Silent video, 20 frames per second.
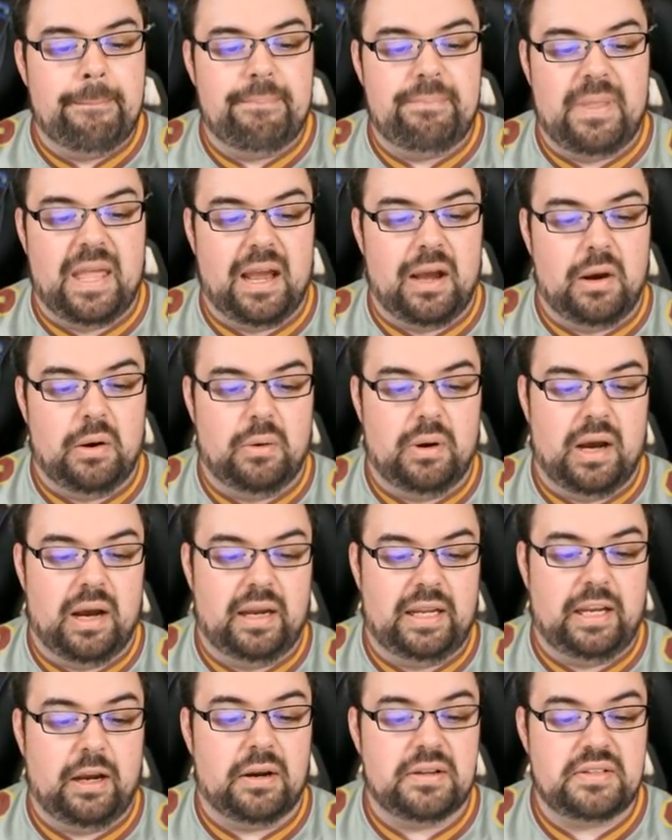Now,
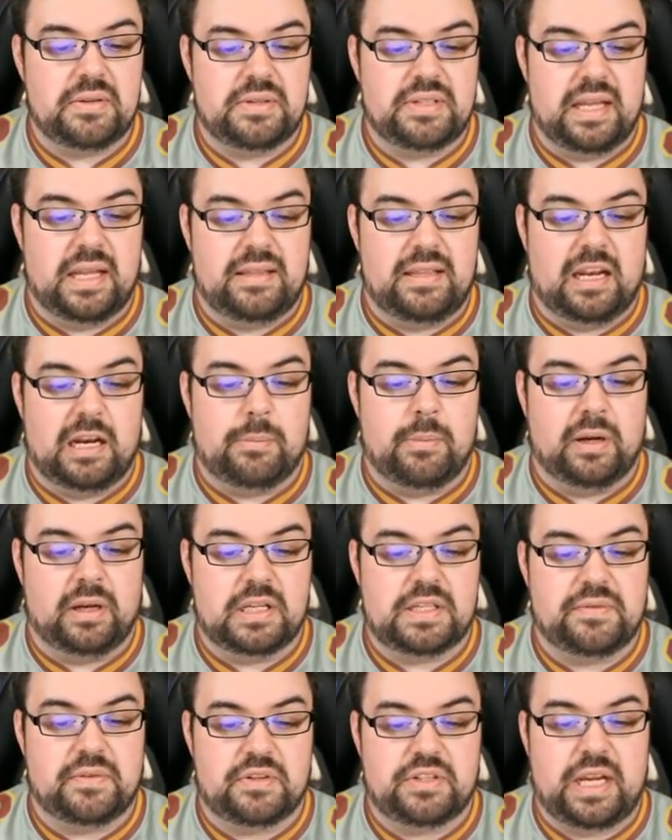he also said that among
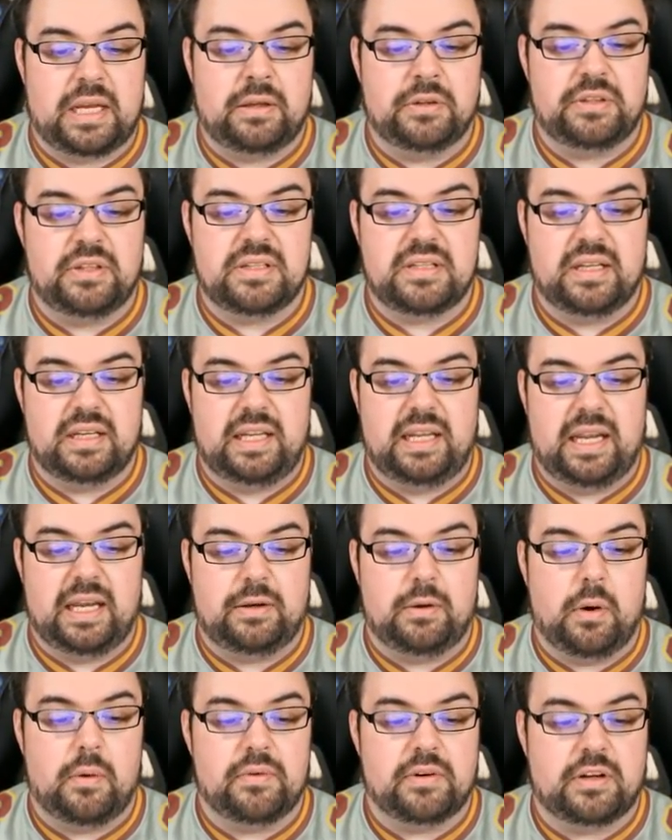his first challenges that he had
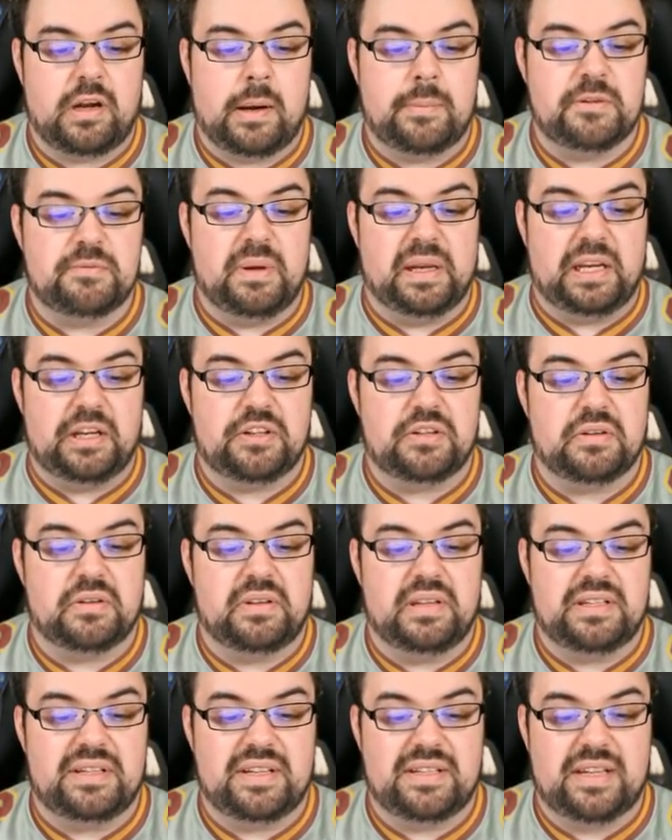to overcome was making sure
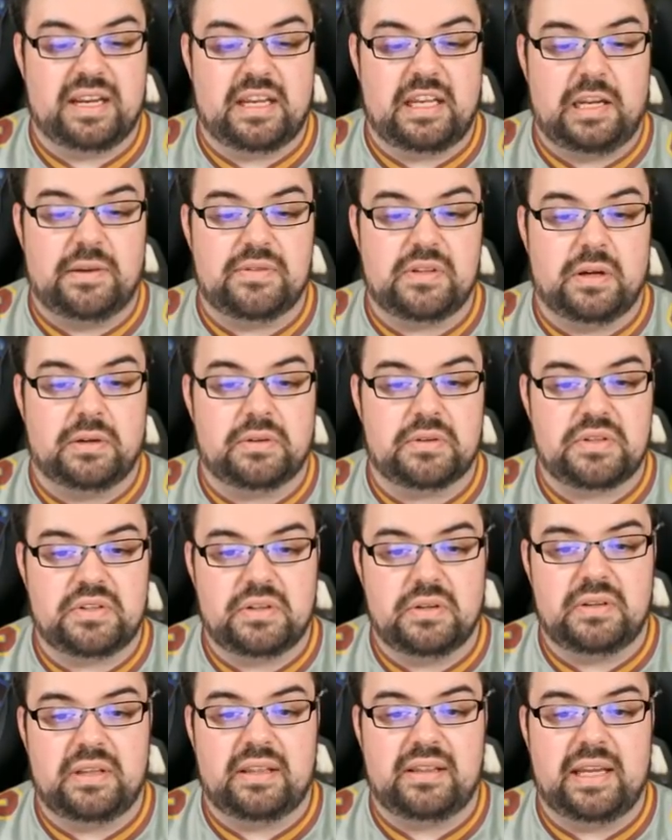that his executives
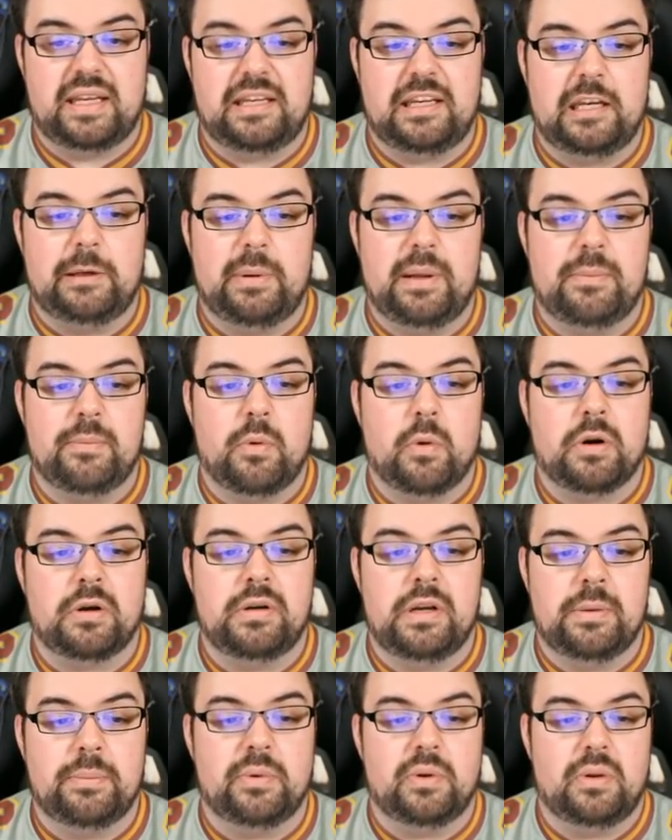understood that they need to be more
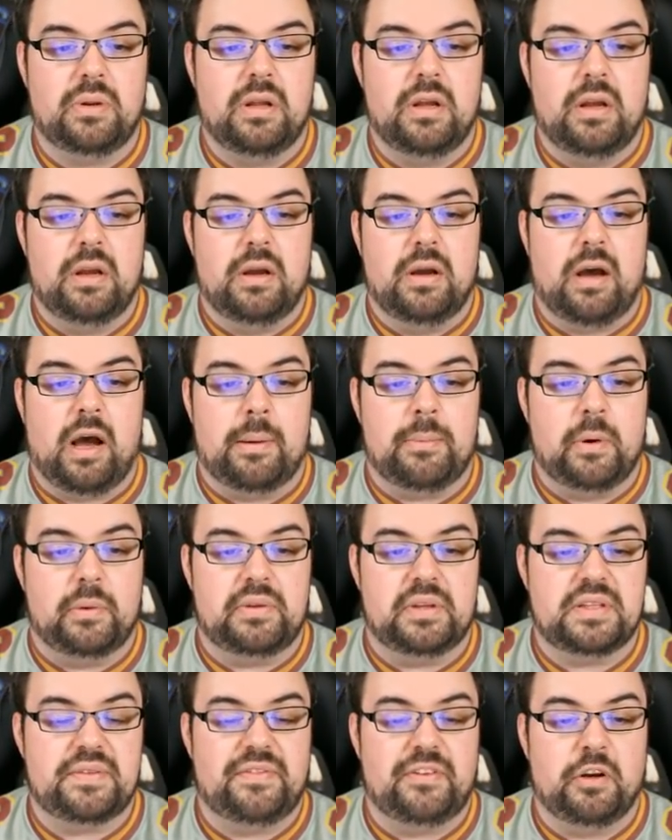nimble on both
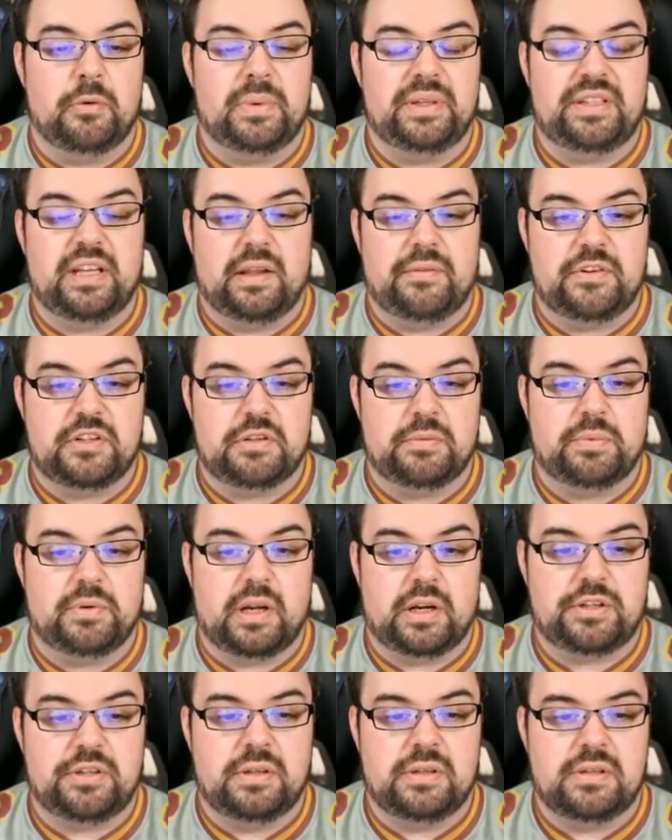his film and television
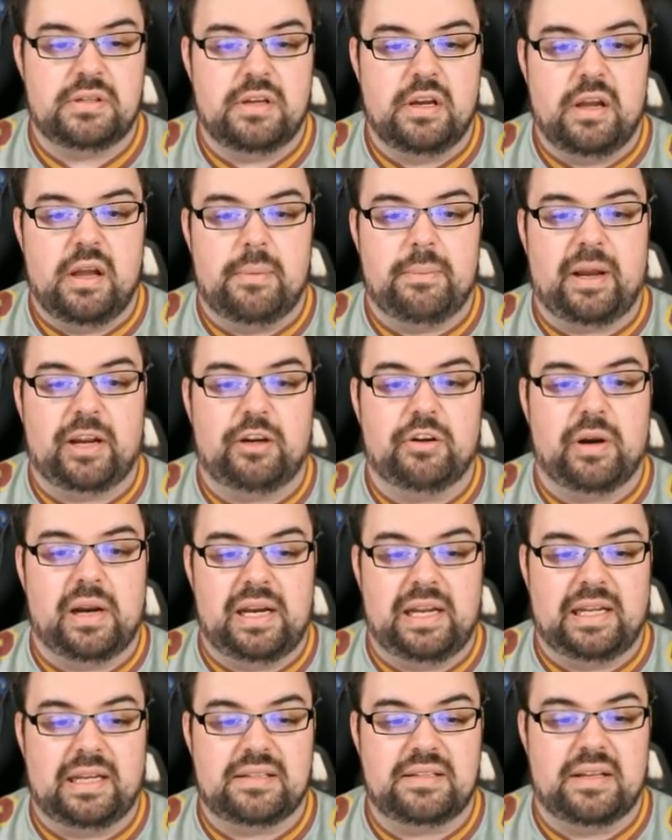productions by
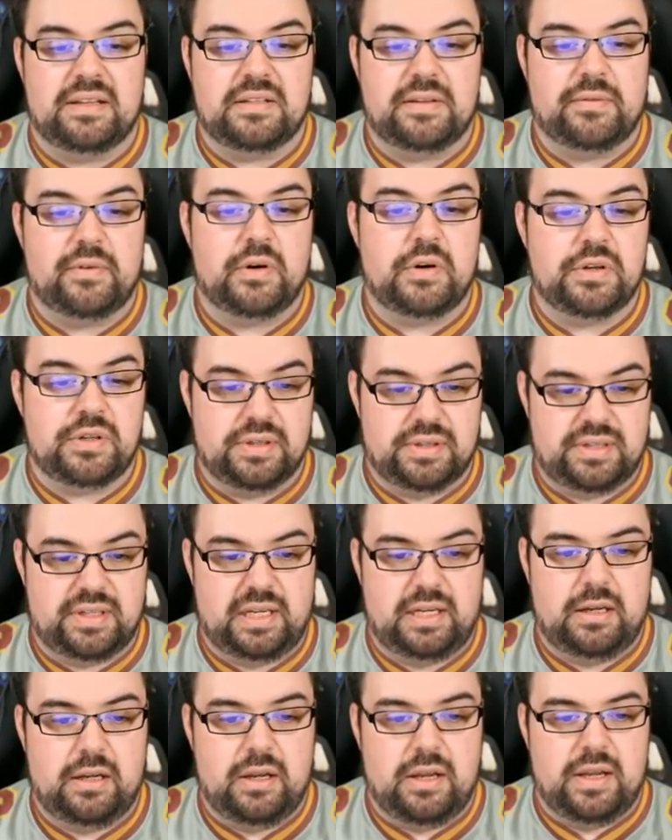creating a sense of
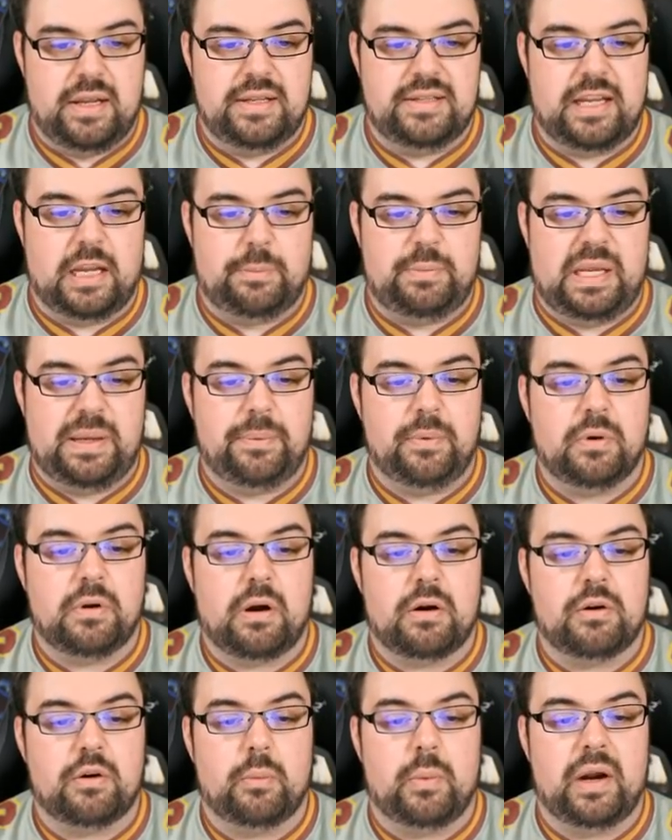urgency, saying people
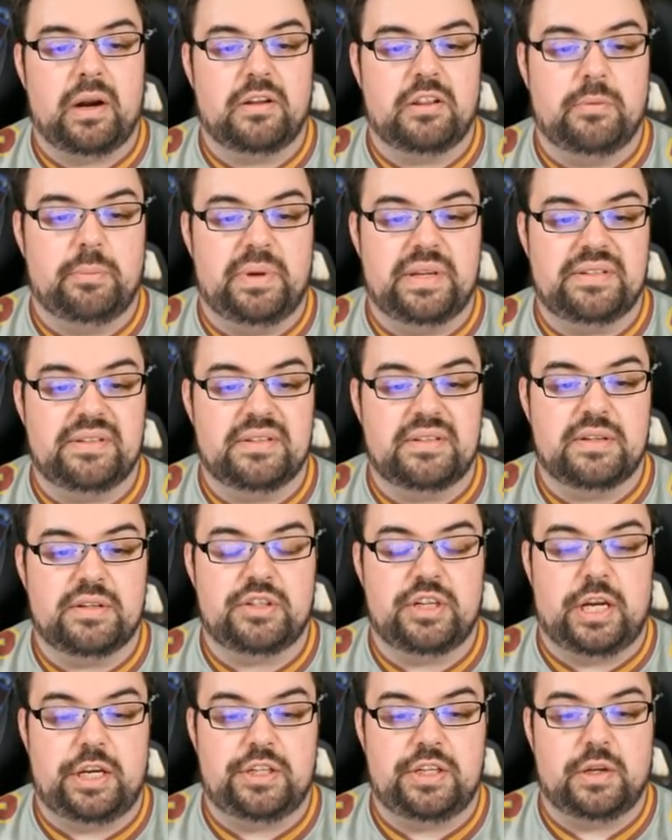are aware the business is
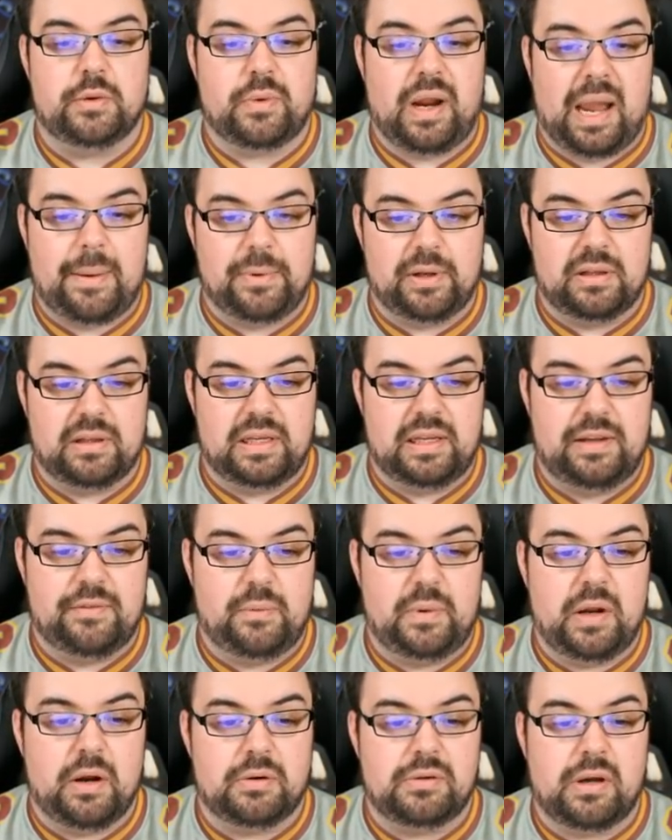changing rapidly. If
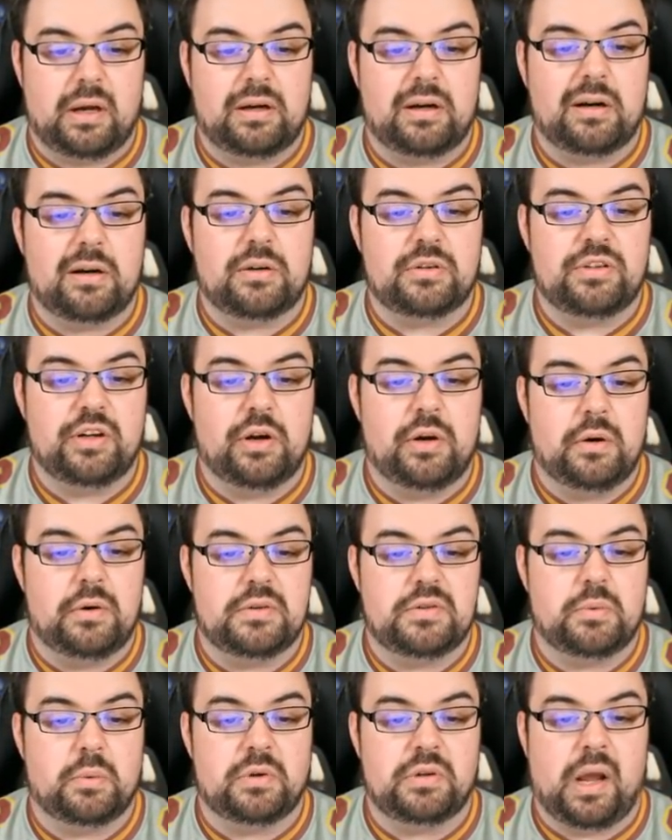we are not on our
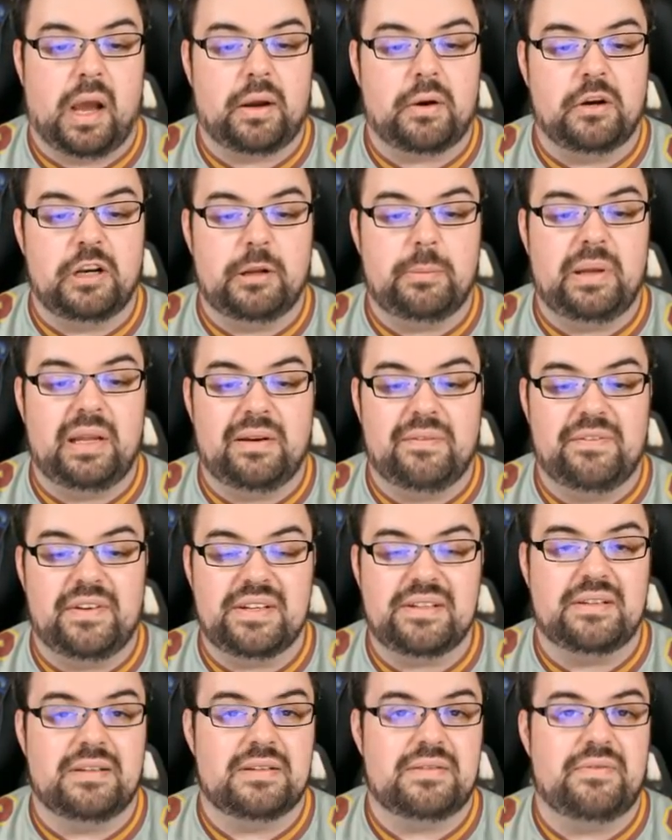toes, we're not going to be in
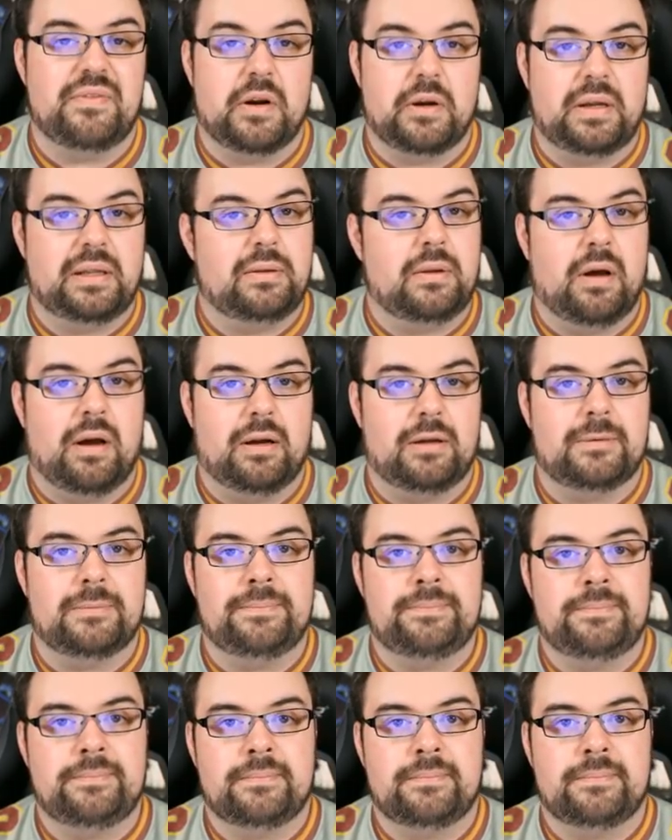business very long.